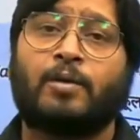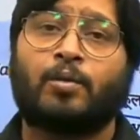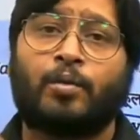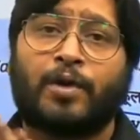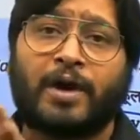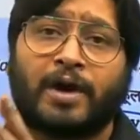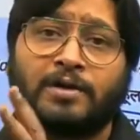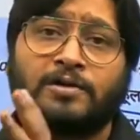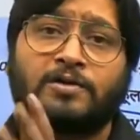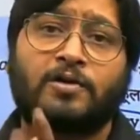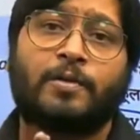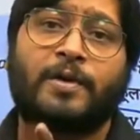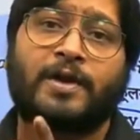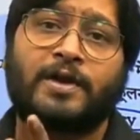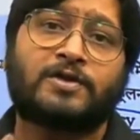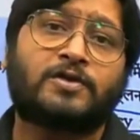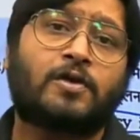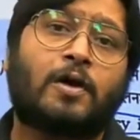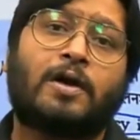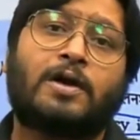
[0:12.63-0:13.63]
Bring so
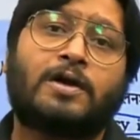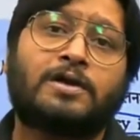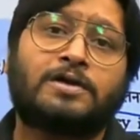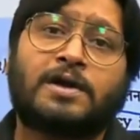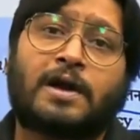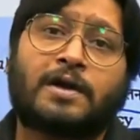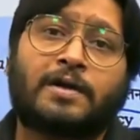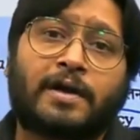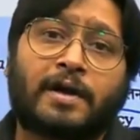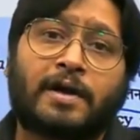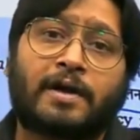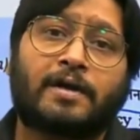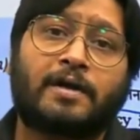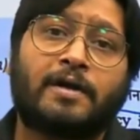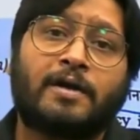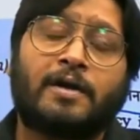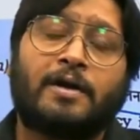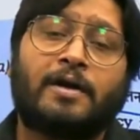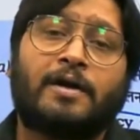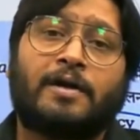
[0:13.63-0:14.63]
many scholars are there.
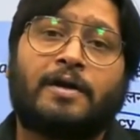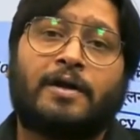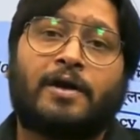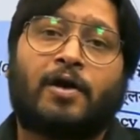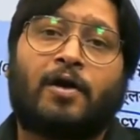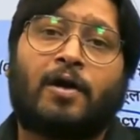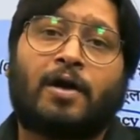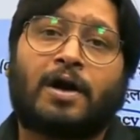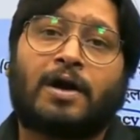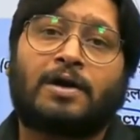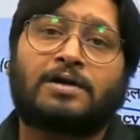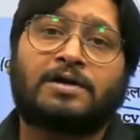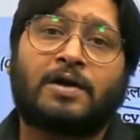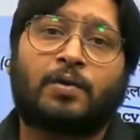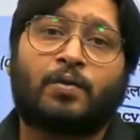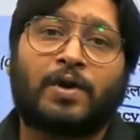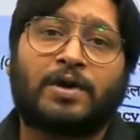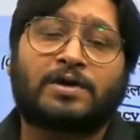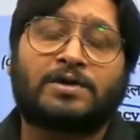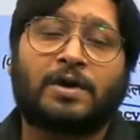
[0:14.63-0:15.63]
They all are
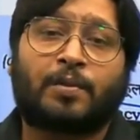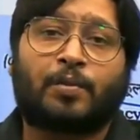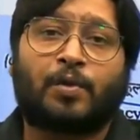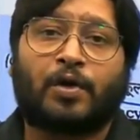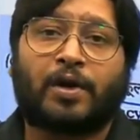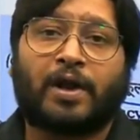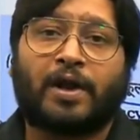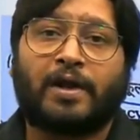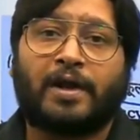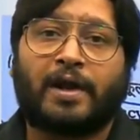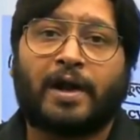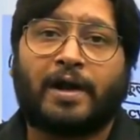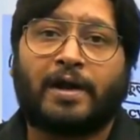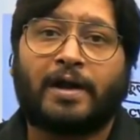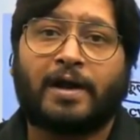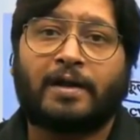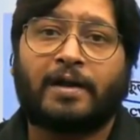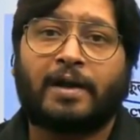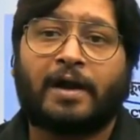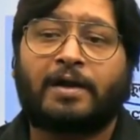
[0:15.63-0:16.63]
somewhere supporting the
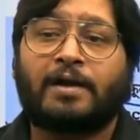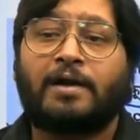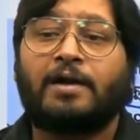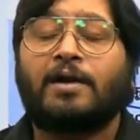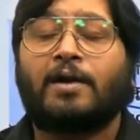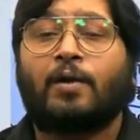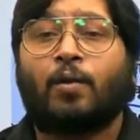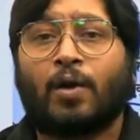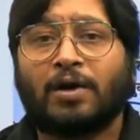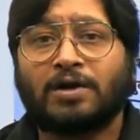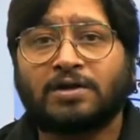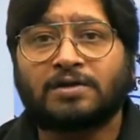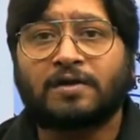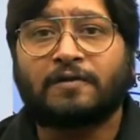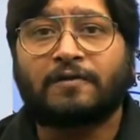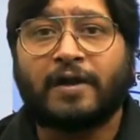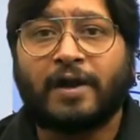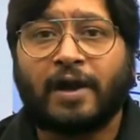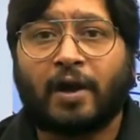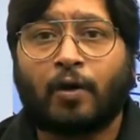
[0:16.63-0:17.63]
idea that what is the
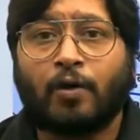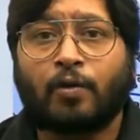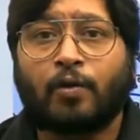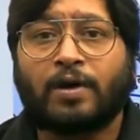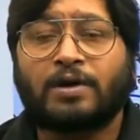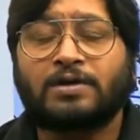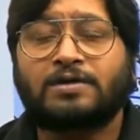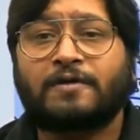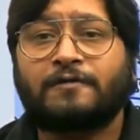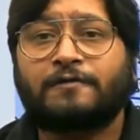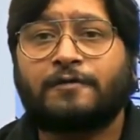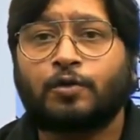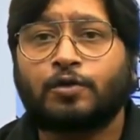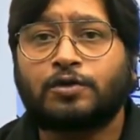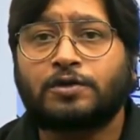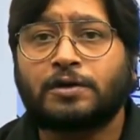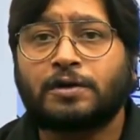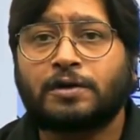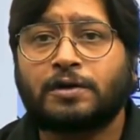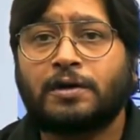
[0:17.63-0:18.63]
way out? What is the
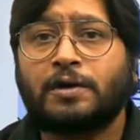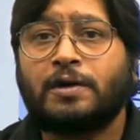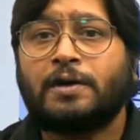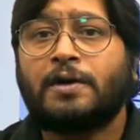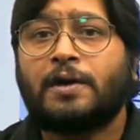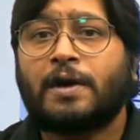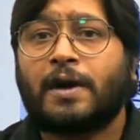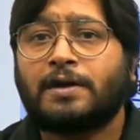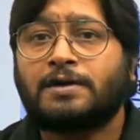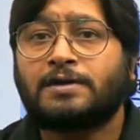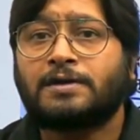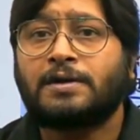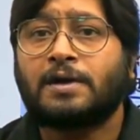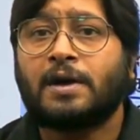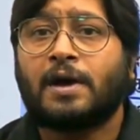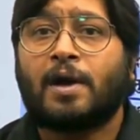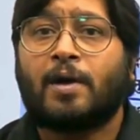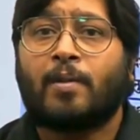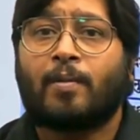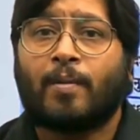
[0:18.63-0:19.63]
future?
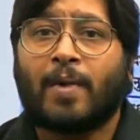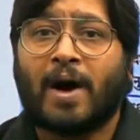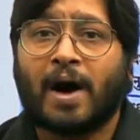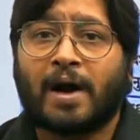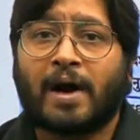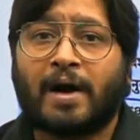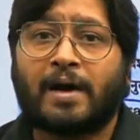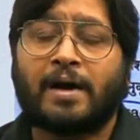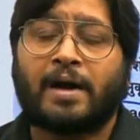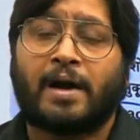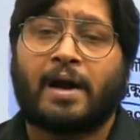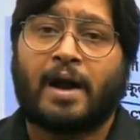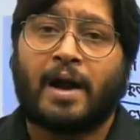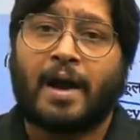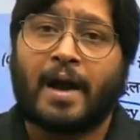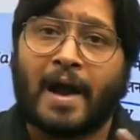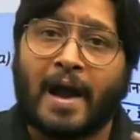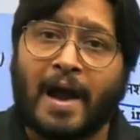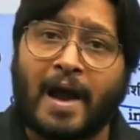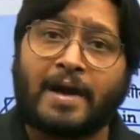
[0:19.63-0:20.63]
It's market
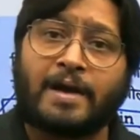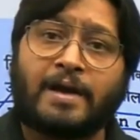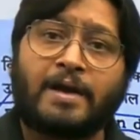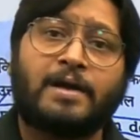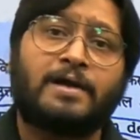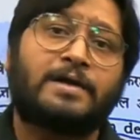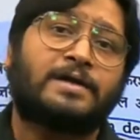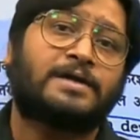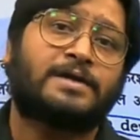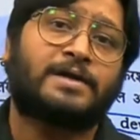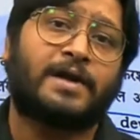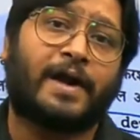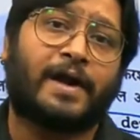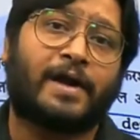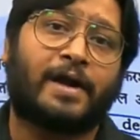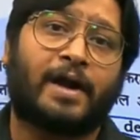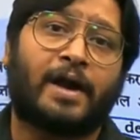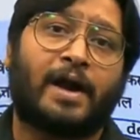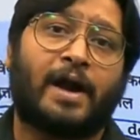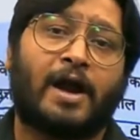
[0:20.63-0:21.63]
and
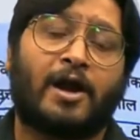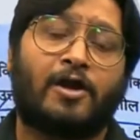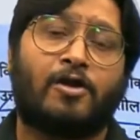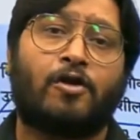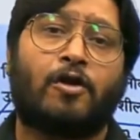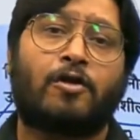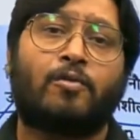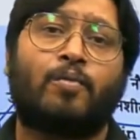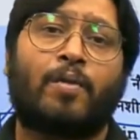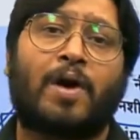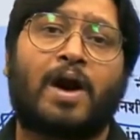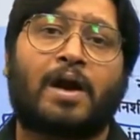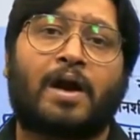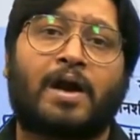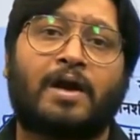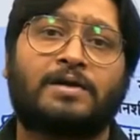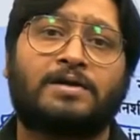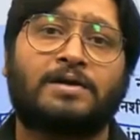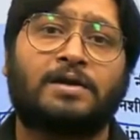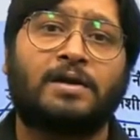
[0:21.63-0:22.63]
state, and not
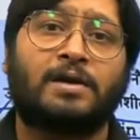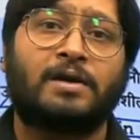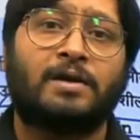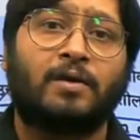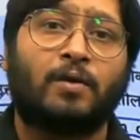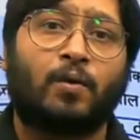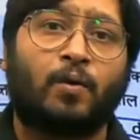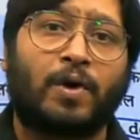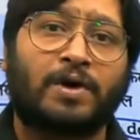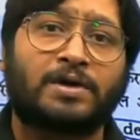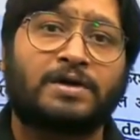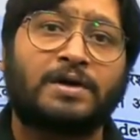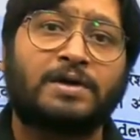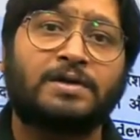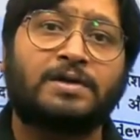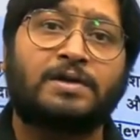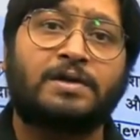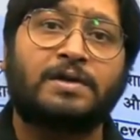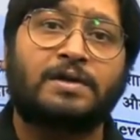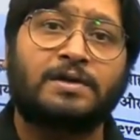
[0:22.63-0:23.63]
market
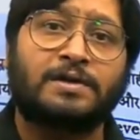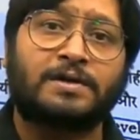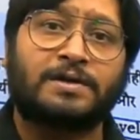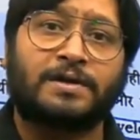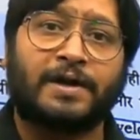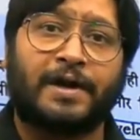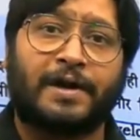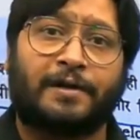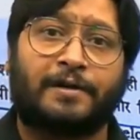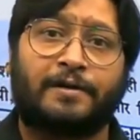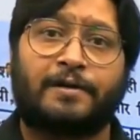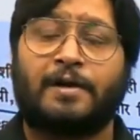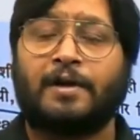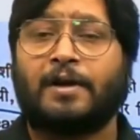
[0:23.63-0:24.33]
versus state.